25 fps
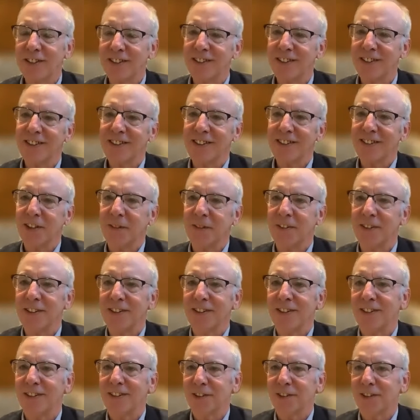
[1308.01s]
And some of
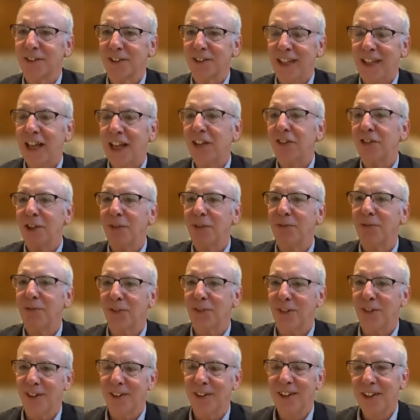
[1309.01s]
this is sort of catch up
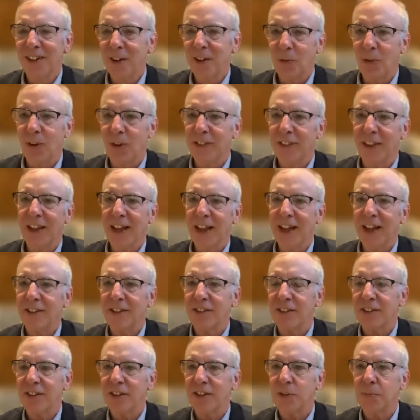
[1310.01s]
for what they
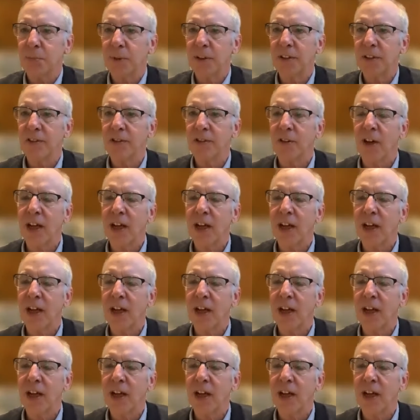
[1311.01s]
actually experienced.